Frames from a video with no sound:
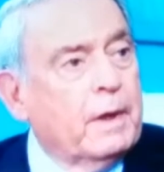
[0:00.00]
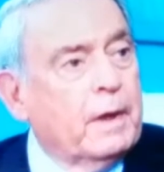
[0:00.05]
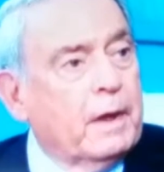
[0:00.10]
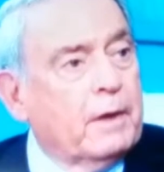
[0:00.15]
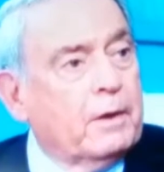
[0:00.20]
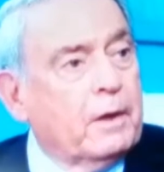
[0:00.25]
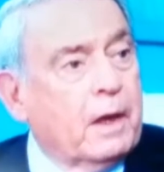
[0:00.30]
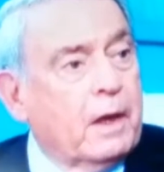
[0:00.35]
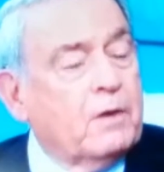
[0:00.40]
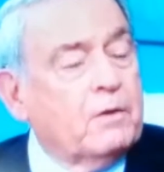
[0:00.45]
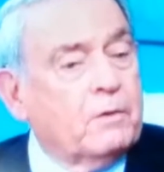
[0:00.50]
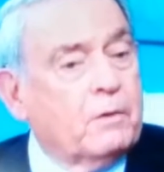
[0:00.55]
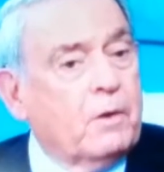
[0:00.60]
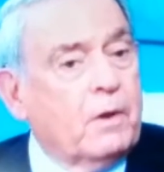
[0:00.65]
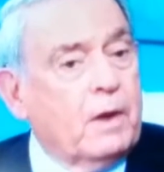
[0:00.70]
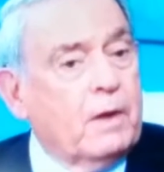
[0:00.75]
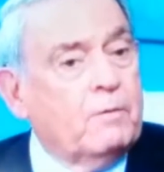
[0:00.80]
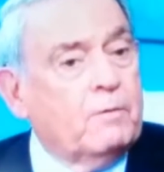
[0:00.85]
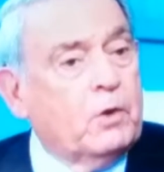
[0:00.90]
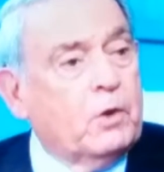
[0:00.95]
And
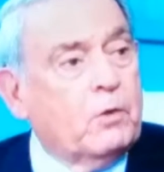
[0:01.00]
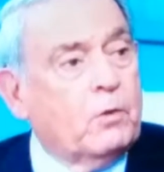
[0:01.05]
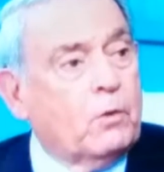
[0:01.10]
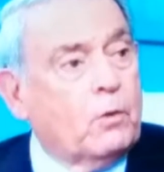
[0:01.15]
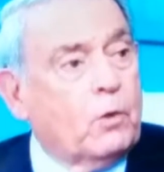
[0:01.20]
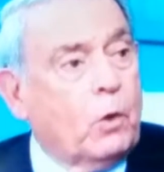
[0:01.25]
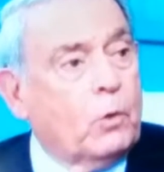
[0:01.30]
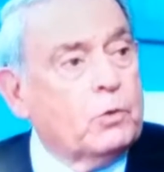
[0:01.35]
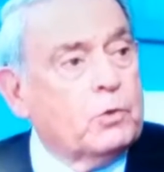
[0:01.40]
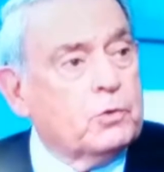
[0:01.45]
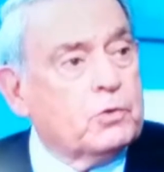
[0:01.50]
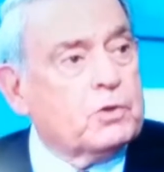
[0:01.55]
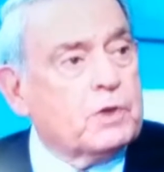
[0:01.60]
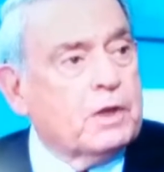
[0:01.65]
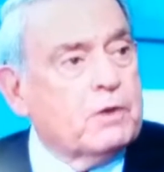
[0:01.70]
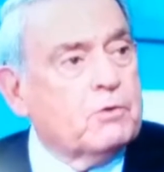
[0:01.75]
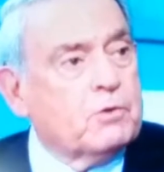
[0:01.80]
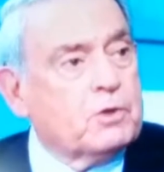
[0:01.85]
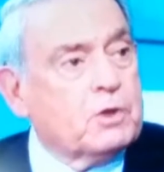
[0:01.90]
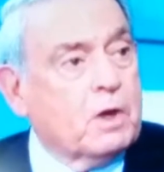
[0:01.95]
even though you say
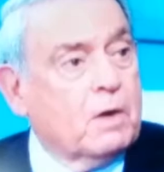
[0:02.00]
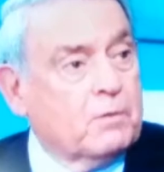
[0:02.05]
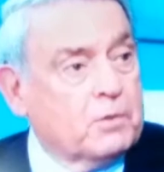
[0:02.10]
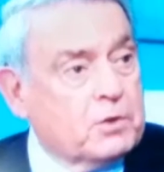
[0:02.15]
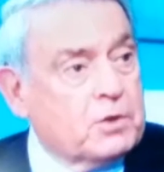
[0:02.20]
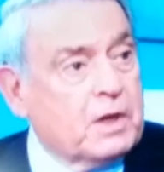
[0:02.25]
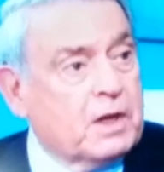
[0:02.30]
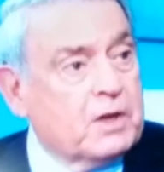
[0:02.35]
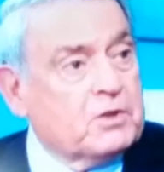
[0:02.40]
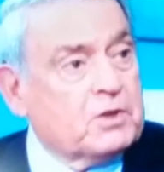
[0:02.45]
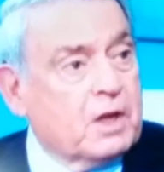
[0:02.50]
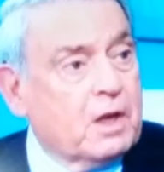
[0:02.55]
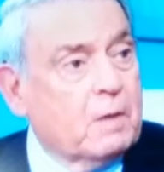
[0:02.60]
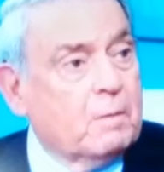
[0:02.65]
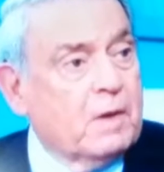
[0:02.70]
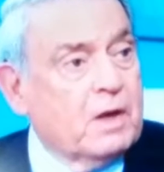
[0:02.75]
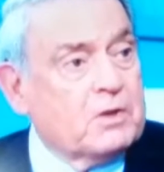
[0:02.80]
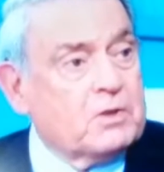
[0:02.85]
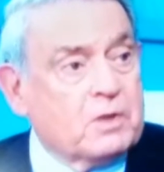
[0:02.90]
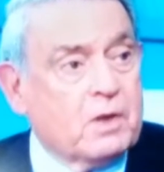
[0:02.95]
to yourself, as I say to
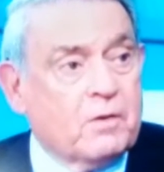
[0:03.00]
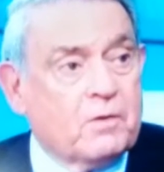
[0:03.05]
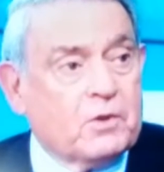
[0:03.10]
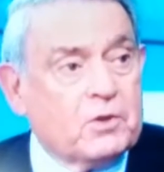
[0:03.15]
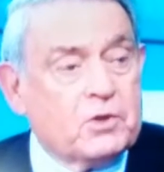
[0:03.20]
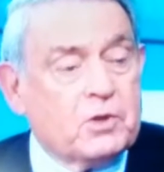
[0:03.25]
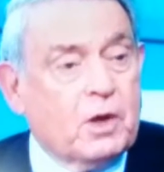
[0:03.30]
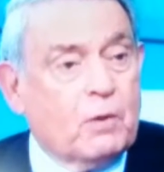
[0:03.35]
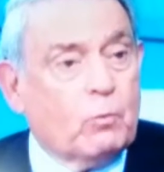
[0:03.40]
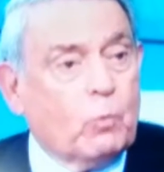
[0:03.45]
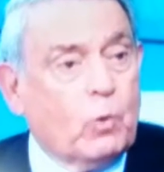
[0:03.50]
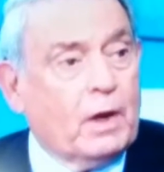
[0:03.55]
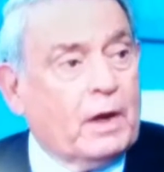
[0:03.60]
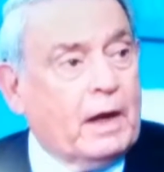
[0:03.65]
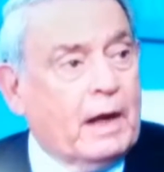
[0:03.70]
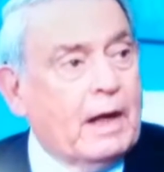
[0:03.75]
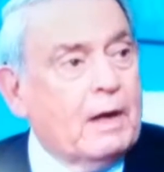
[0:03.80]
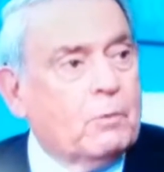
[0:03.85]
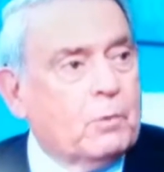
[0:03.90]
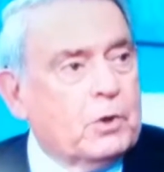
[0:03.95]
myself, it's not what
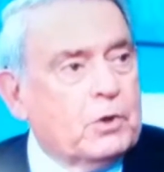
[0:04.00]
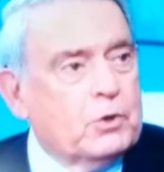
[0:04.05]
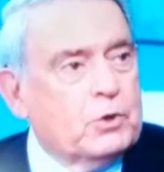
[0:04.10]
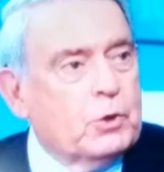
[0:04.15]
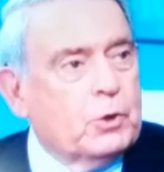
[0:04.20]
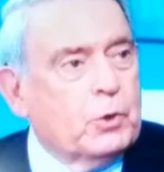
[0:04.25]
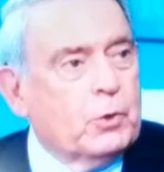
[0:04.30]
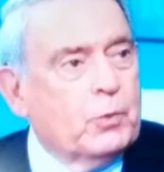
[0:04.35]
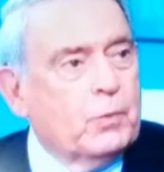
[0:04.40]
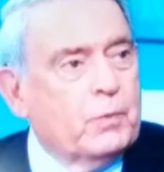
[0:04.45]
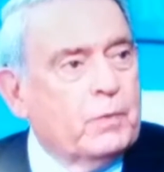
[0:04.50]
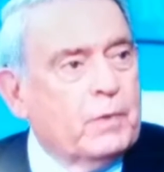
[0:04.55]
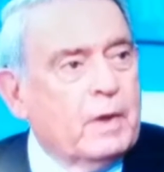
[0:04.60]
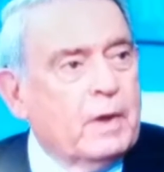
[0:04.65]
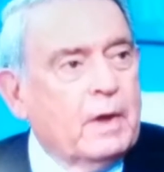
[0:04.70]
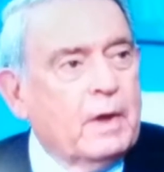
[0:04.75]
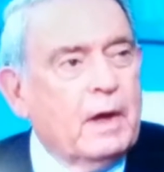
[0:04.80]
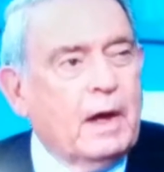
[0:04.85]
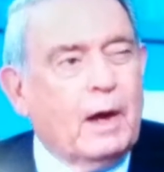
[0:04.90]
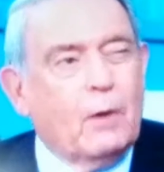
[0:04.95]
I would do,
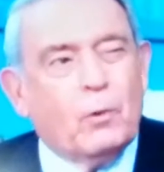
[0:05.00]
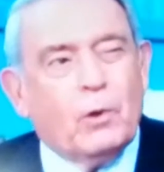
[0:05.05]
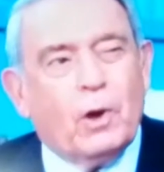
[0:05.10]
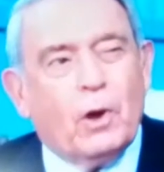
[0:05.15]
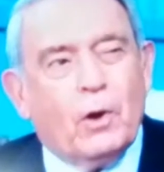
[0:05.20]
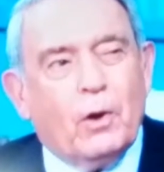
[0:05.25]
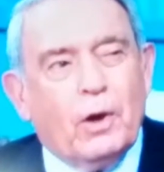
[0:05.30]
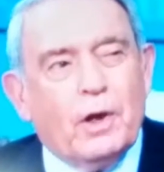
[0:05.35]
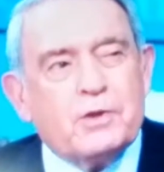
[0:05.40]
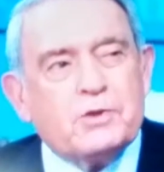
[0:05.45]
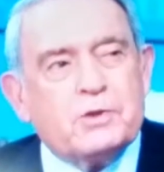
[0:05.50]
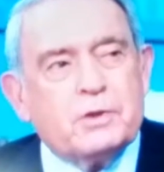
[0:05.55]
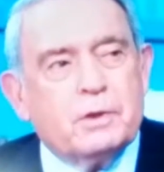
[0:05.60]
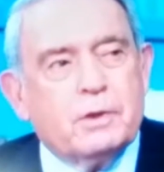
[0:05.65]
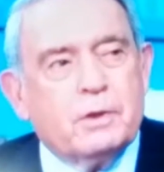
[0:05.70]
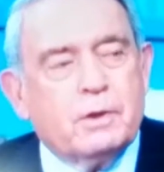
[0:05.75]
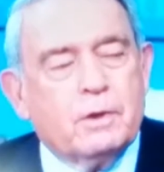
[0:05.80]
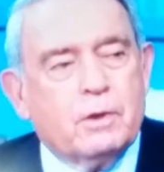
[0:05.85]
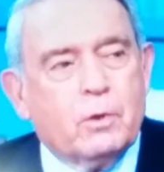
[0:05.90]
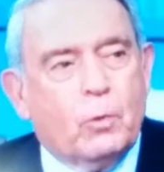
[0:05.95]
I want to
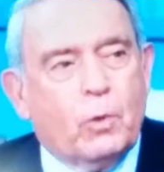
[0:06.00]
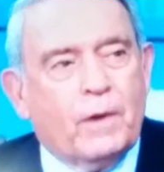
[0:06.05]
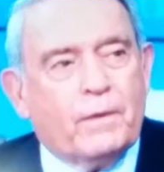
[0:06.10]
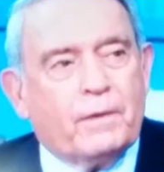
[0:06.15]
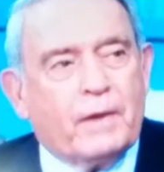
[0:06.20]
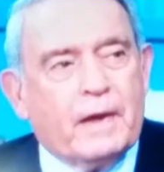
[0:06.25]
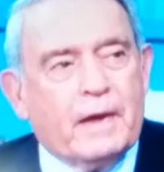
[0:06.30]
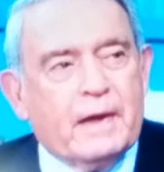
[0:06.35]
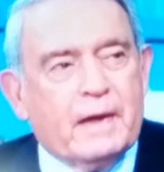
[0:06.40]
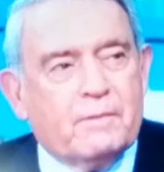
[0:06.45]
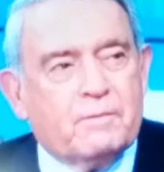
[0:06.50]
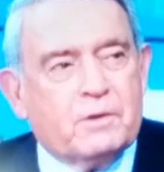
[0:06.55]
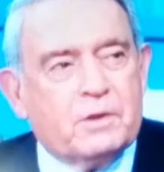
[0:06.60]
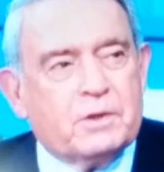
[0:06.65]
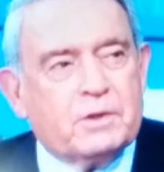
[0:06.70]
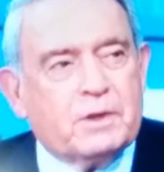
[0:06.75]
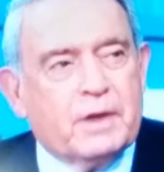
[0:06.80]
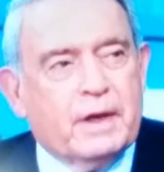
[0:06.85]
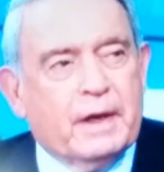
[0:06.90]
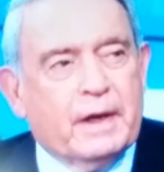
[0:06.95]
listen to what they have to
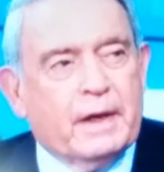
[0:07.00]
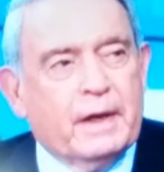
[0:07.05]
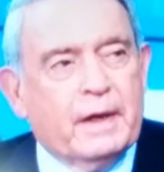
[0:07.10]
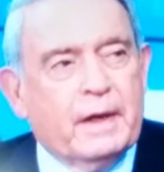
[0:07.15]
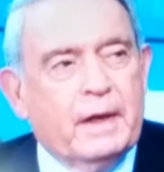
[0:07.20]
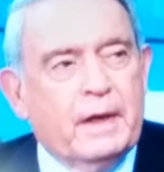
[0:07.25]
say.